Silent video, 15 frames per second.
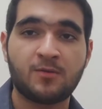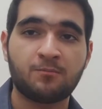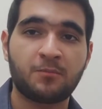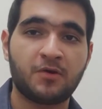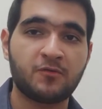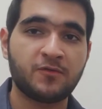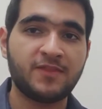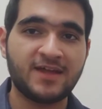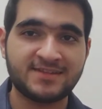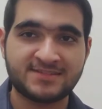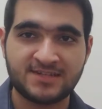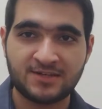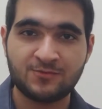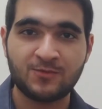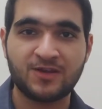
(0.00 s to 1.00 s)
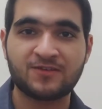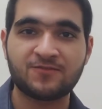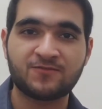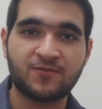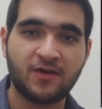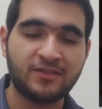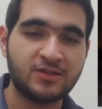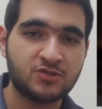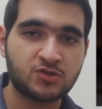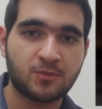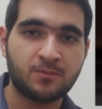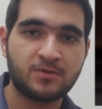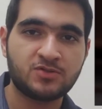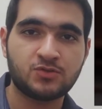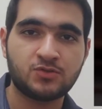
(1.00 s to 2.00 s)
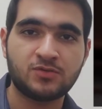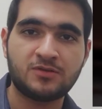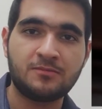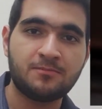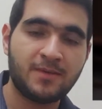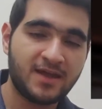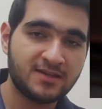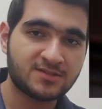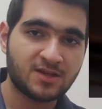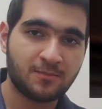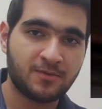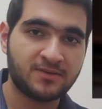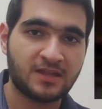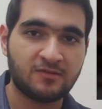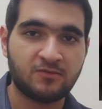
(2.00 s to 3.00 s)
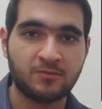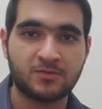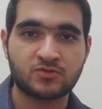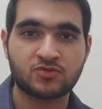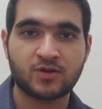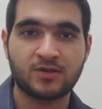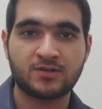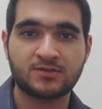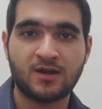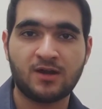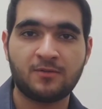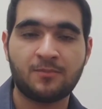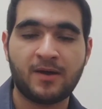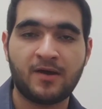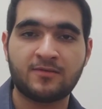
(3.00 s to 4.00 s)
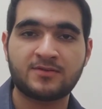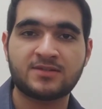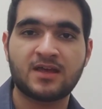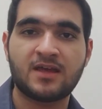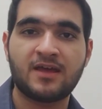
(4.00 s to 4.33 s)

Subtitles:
But with that said, we can finally jump into the main topic that we've been trying to talk about,